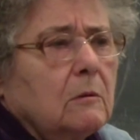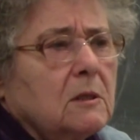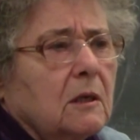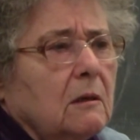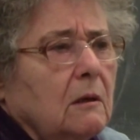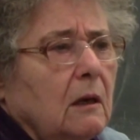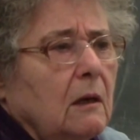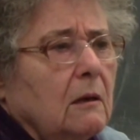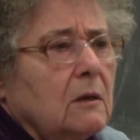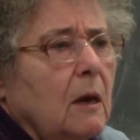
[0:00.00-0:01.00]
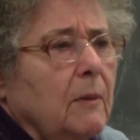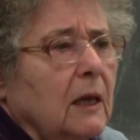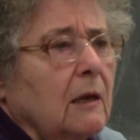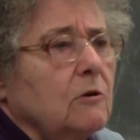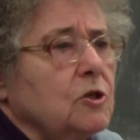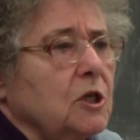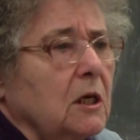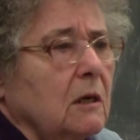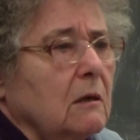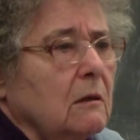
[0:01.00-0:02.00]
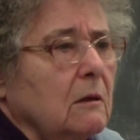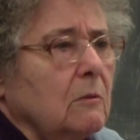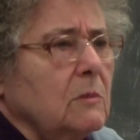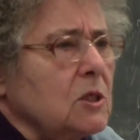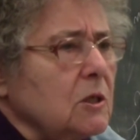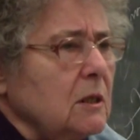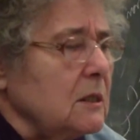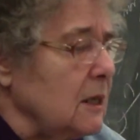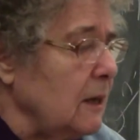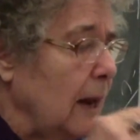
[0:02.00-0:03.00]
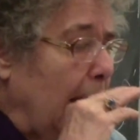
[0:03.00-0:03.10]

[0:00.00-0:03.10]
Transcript: what's it, Atomic Energy Commission, is it?